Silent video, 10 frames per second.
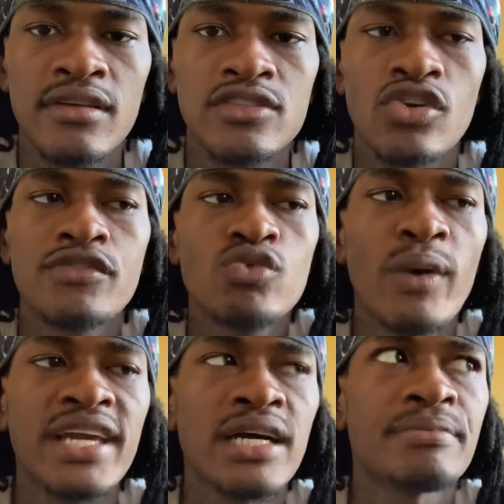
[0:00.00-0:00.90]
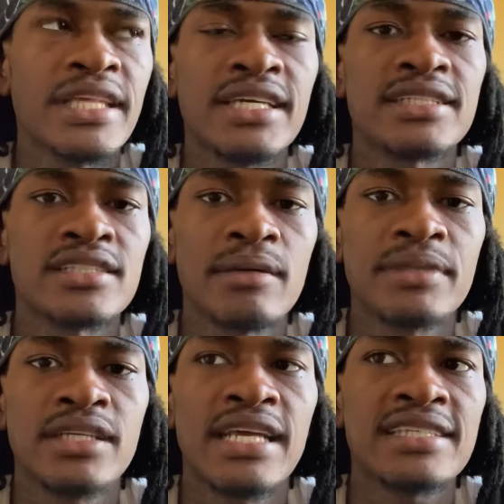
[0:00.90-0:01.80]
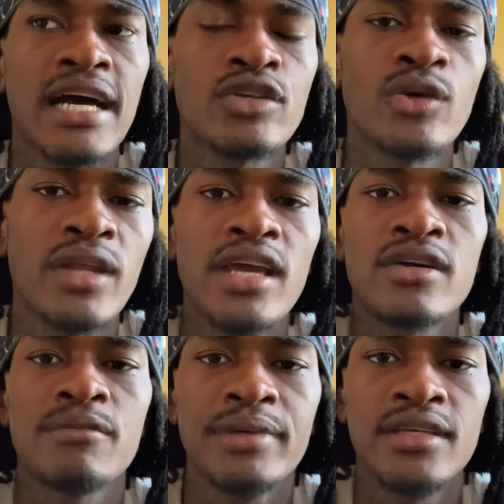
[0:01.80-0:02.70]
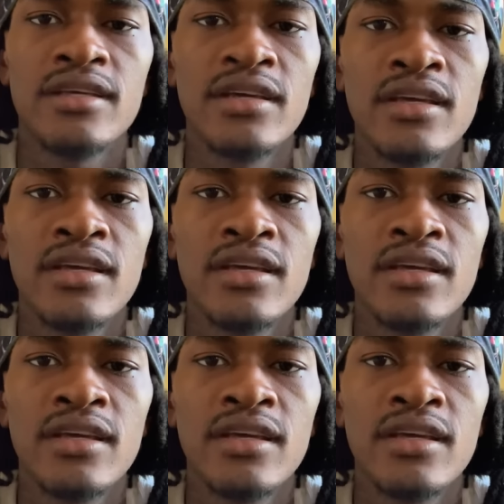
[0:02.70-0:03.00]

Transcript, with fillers: So if you wake up thinking something, that's how your day gonna be.